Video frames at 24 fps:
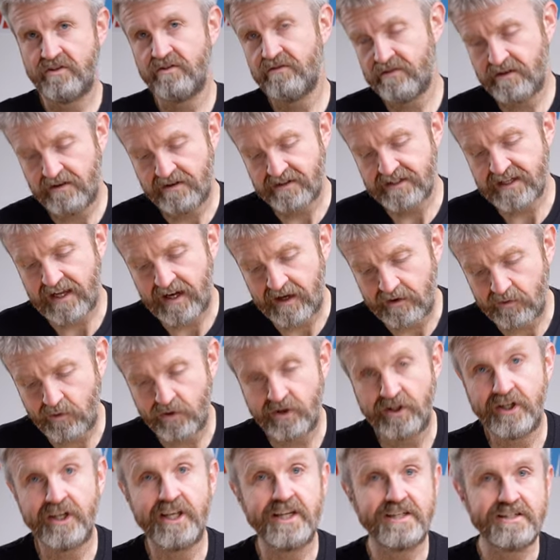you'll know exactly what
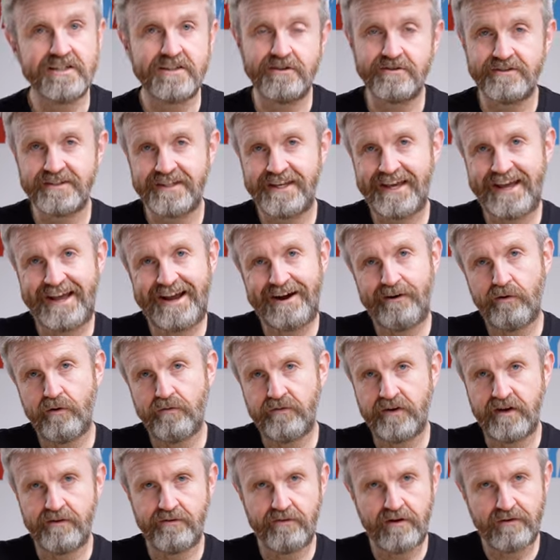you need to do to get out of
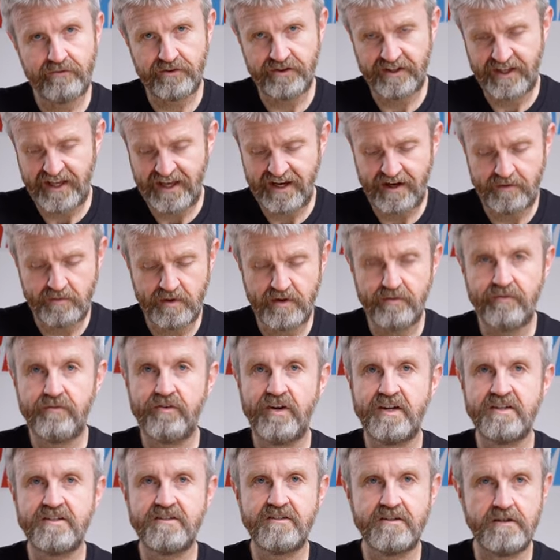it rather than getting a bit
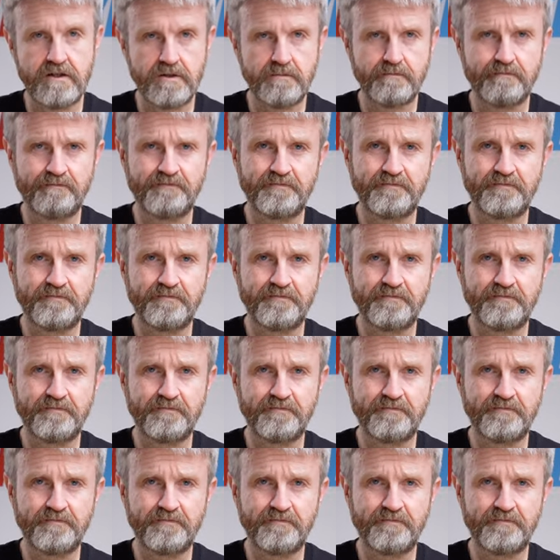flustered.